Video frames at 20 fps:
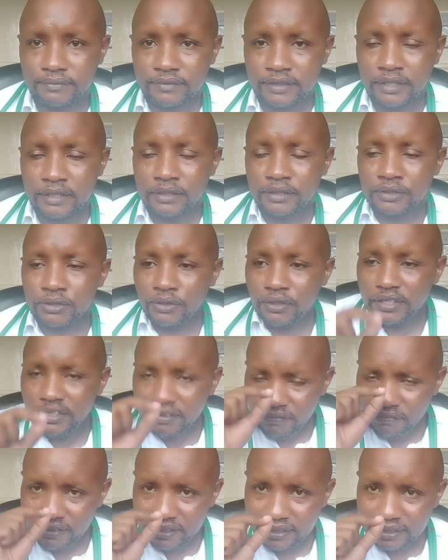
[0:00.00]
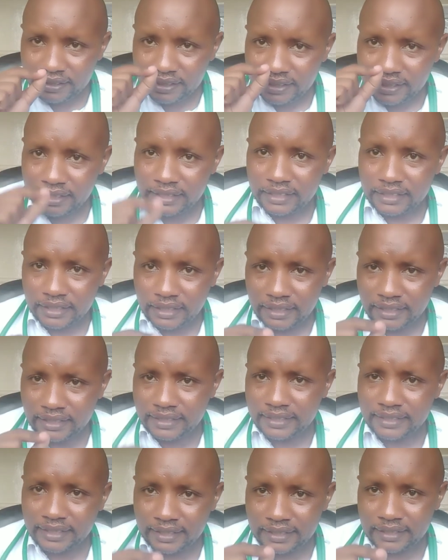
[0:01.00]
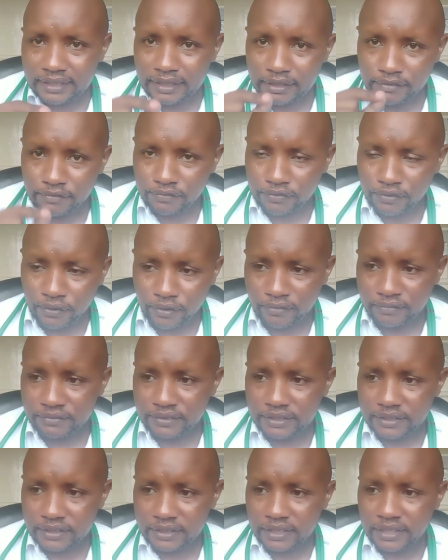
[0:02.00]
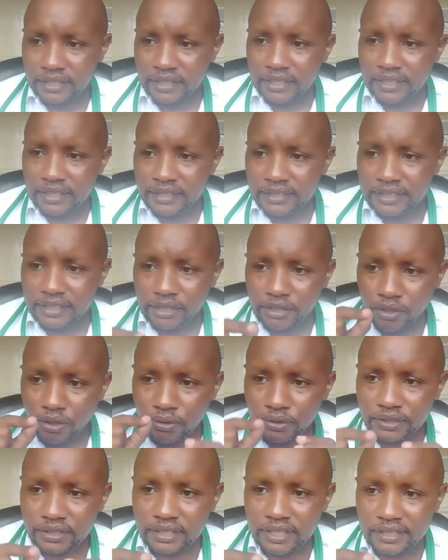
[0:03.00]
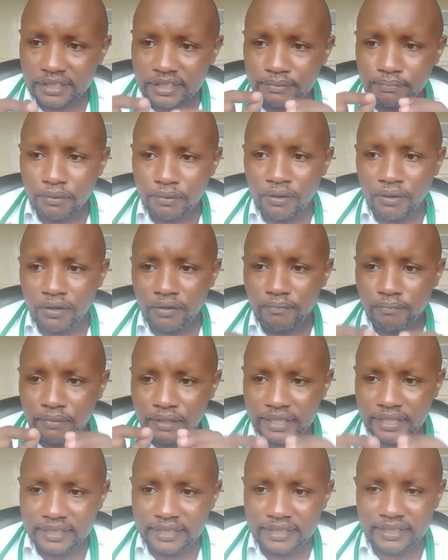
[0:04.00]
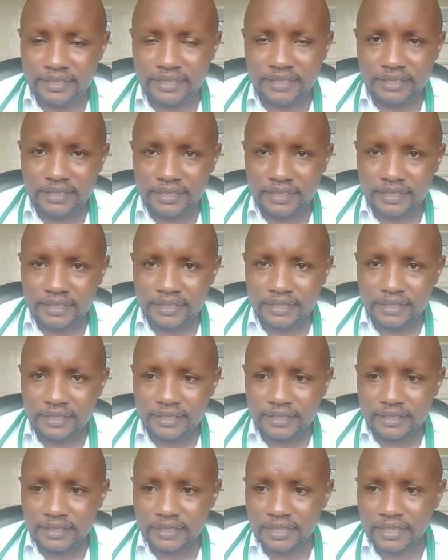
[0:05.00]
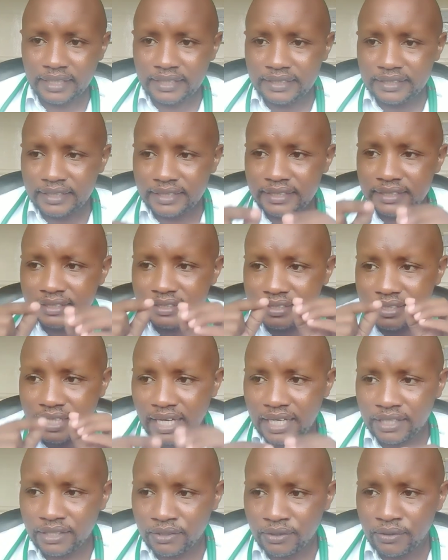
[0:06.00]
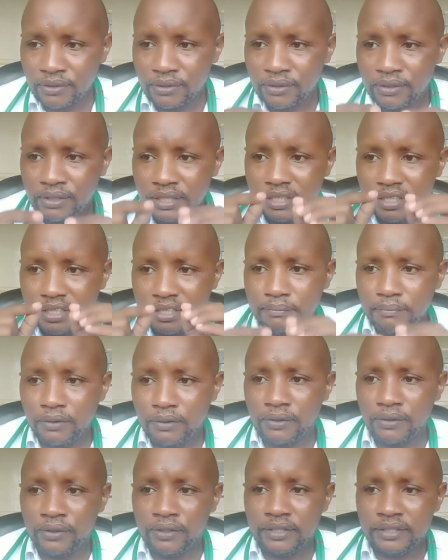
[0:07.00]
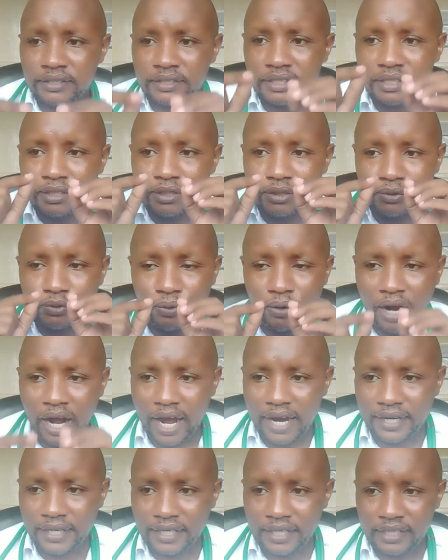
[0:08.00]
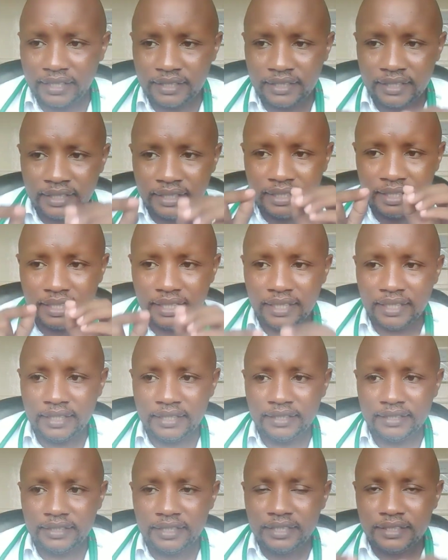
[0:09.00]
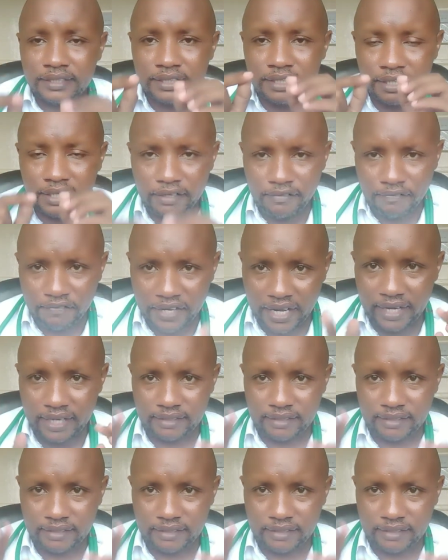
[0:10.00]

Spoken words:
So if heat is involved, it causes small bleeding and internal hemorrhoids to harden and shrivel.